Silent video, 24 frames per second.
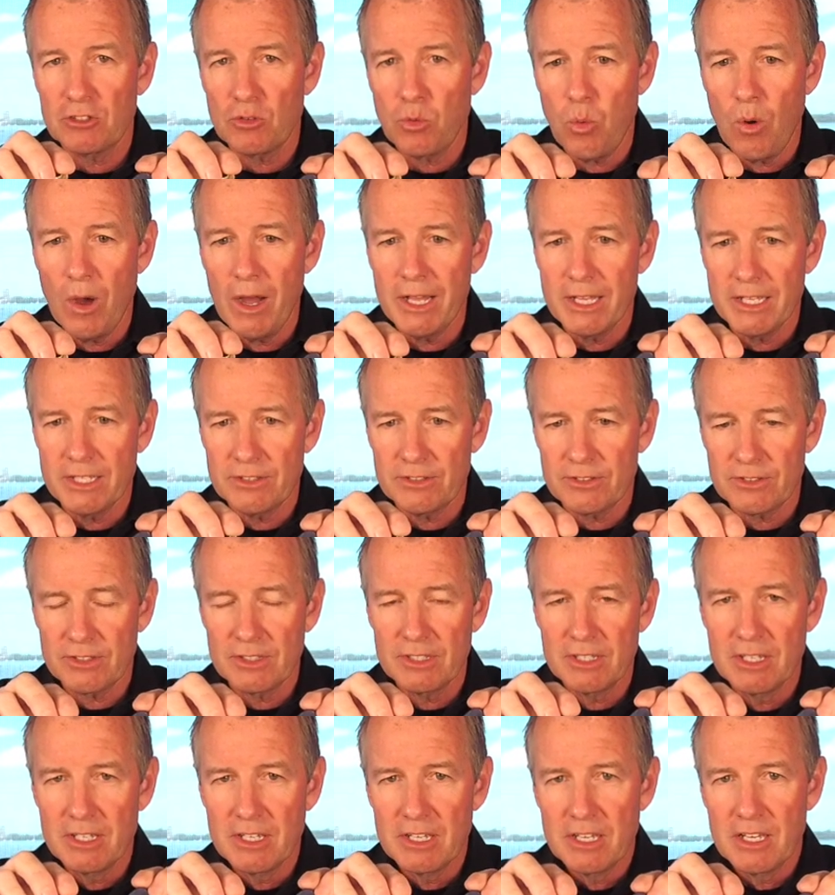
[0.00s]
twice
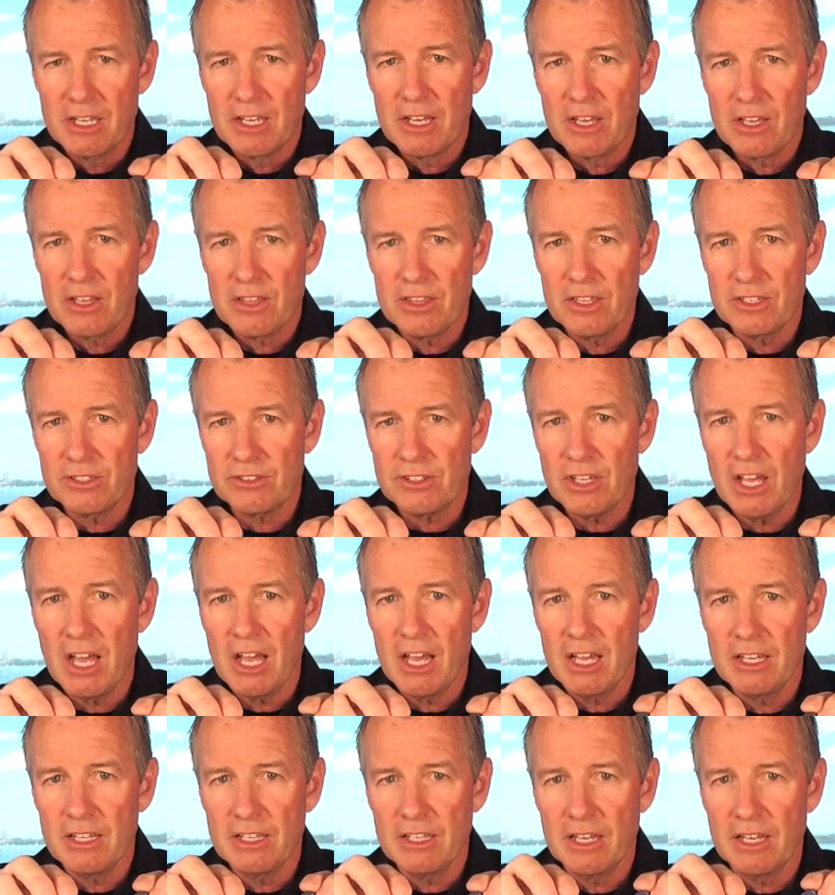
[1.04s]

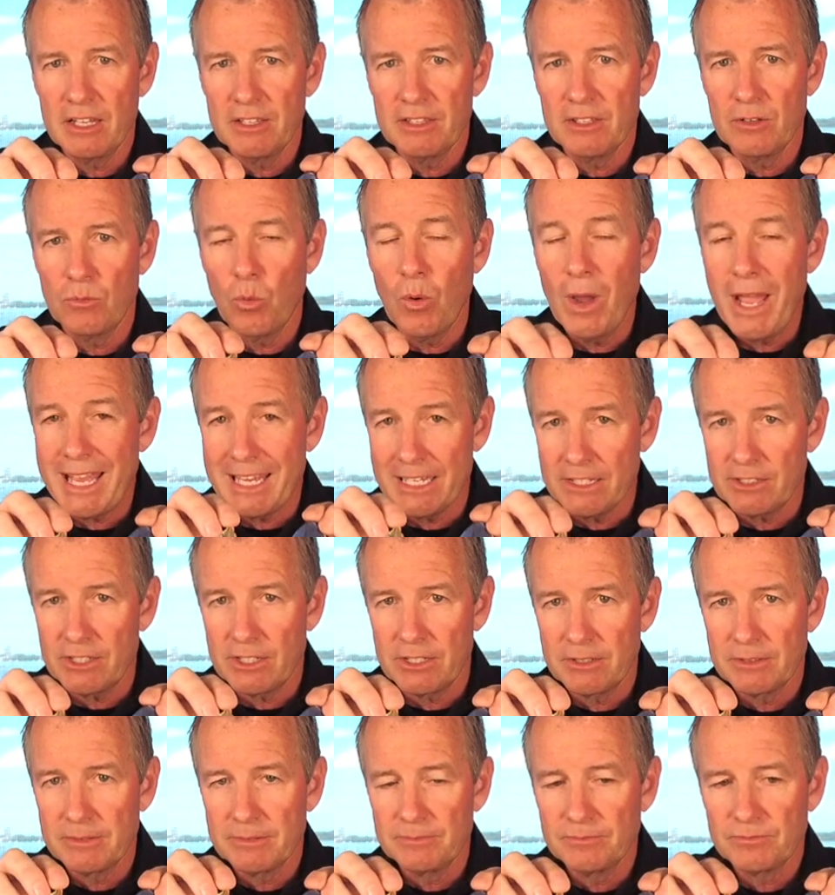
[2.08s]
the weight
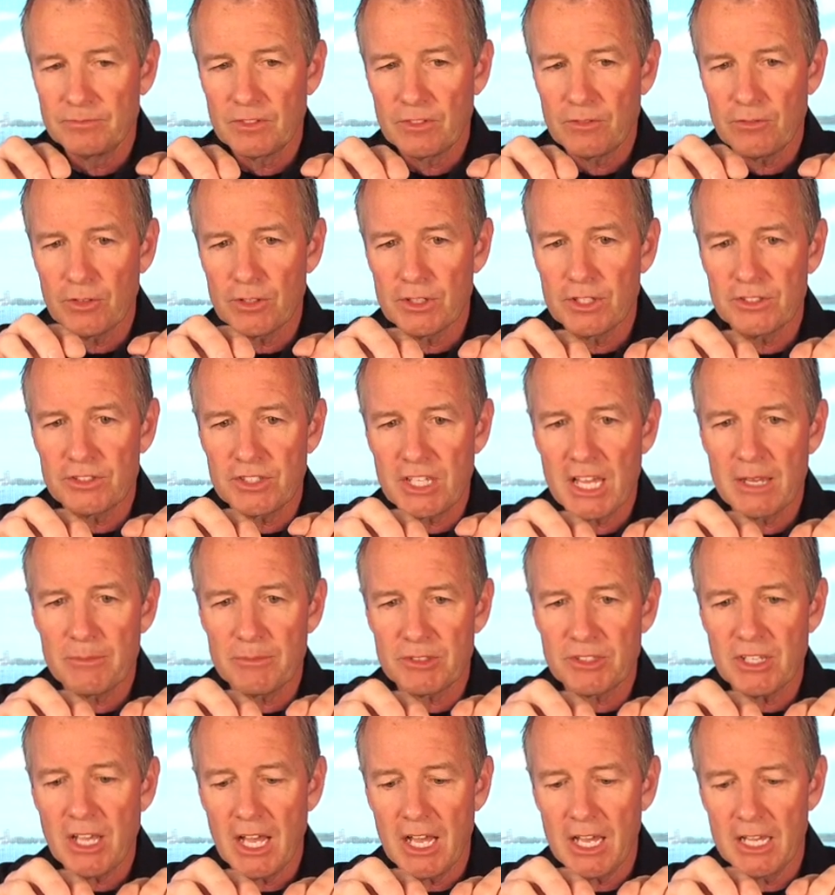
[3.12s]
for the same
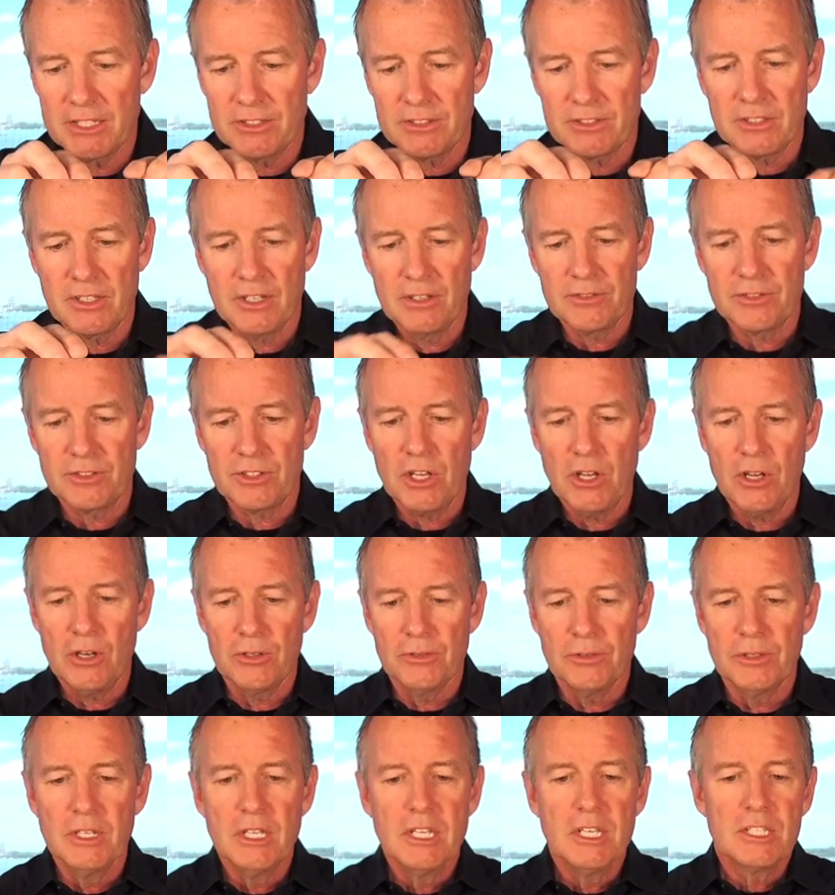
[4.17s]
size of
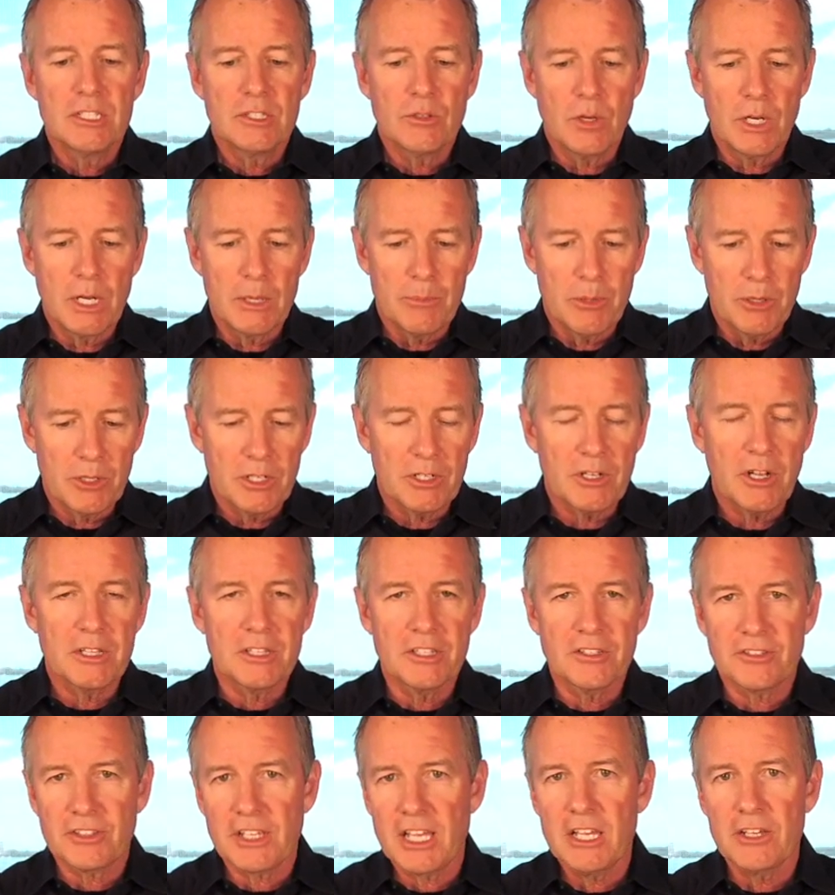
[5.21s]
stone. So when I put it on
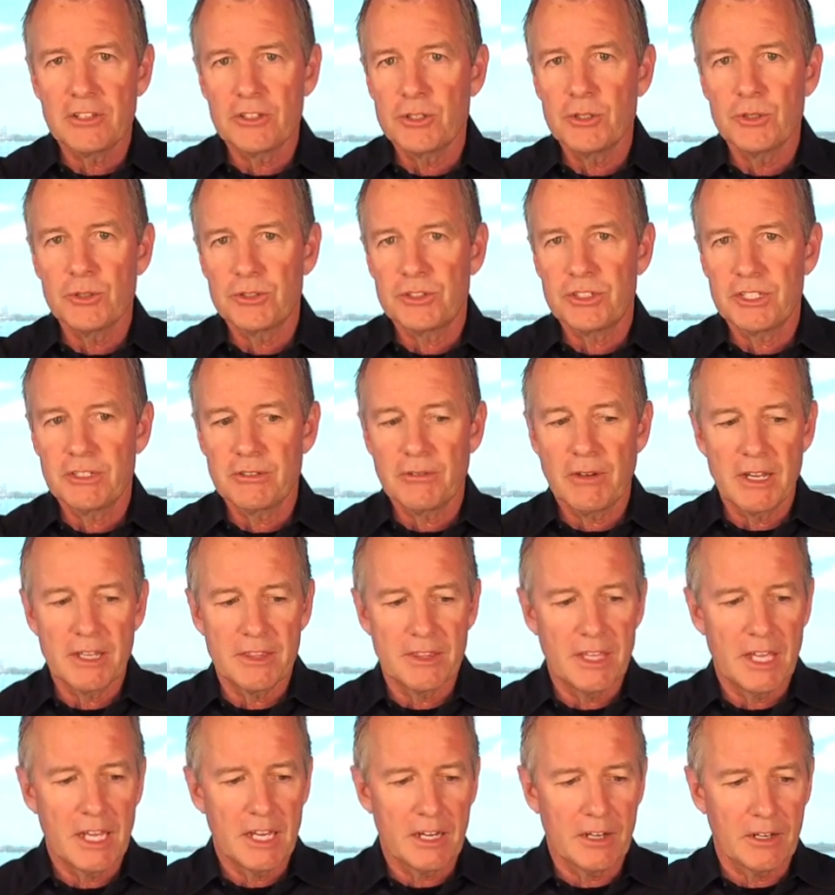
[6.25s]
the scale, you'll see right
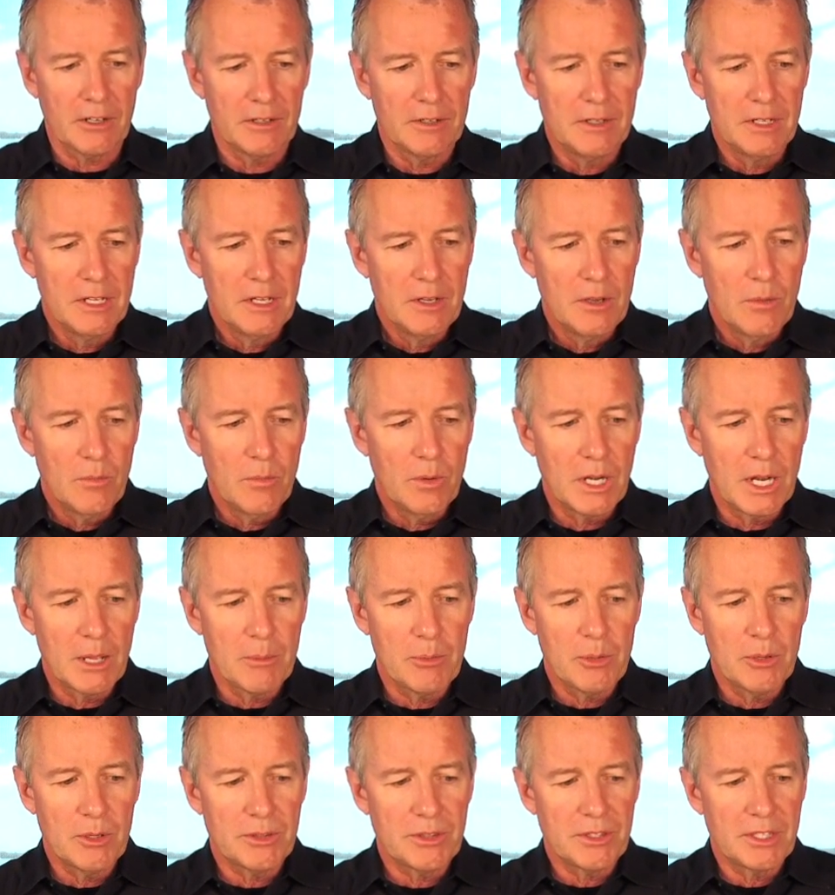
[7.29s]
there, when I
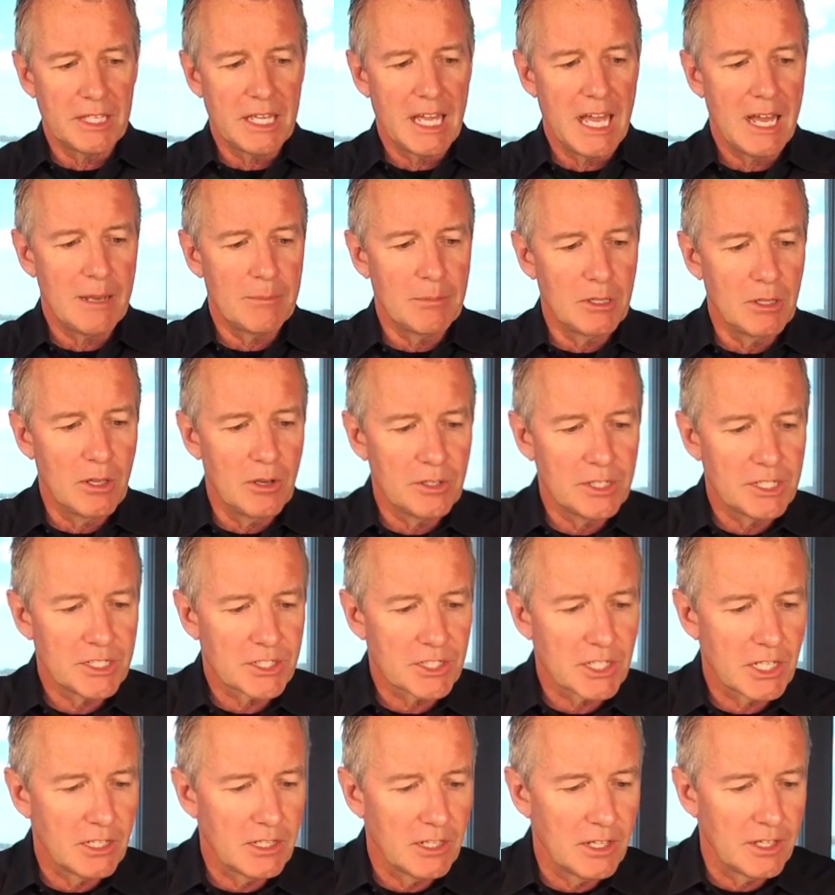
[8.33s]
put the abalone
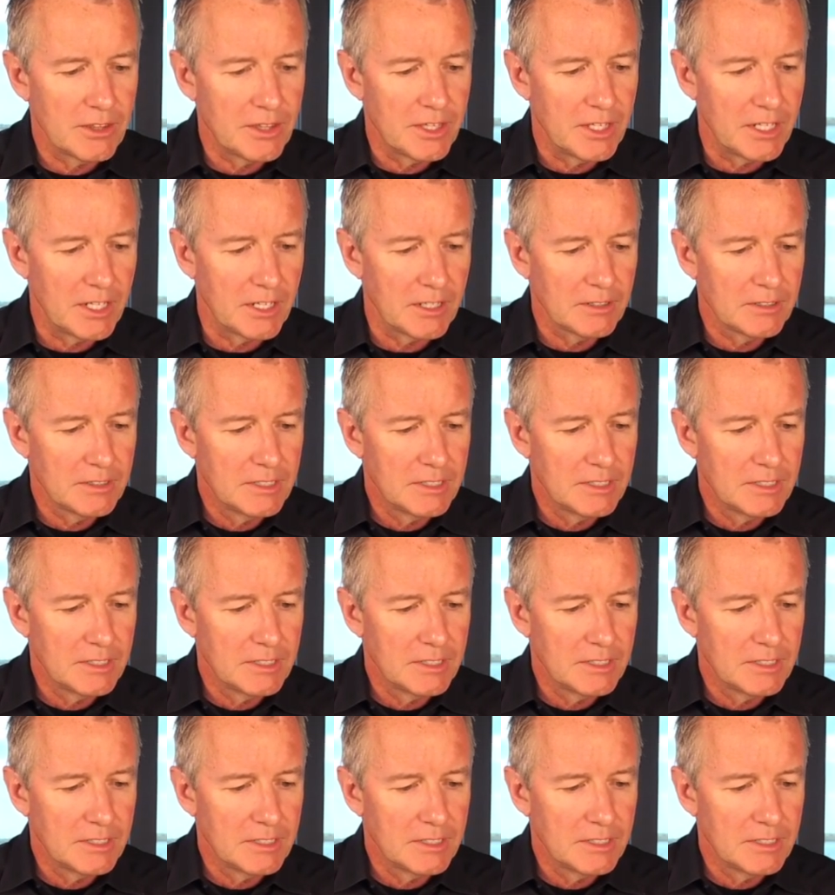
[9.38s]
shell on there,